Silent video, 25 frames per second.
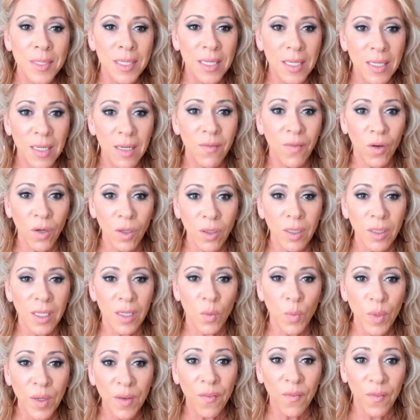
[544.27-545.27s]
inadvertently,
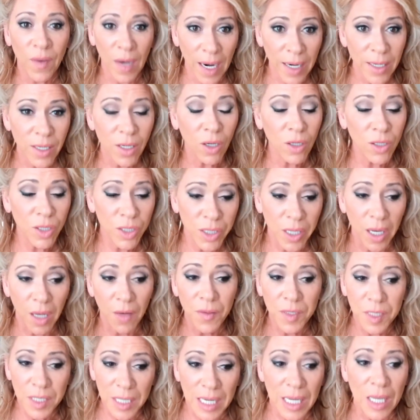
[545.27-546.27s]
we find
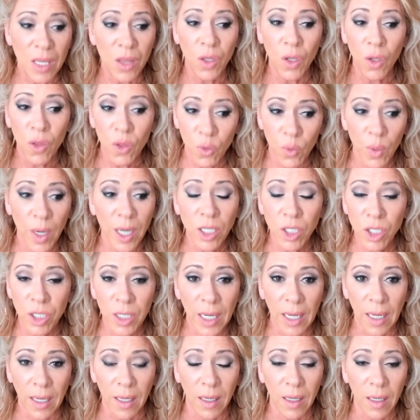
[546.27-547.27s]
ourselves in the
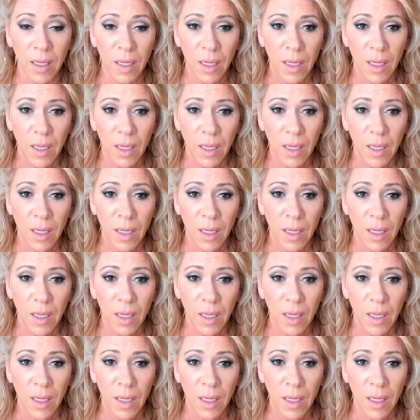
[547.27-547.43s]
threshing.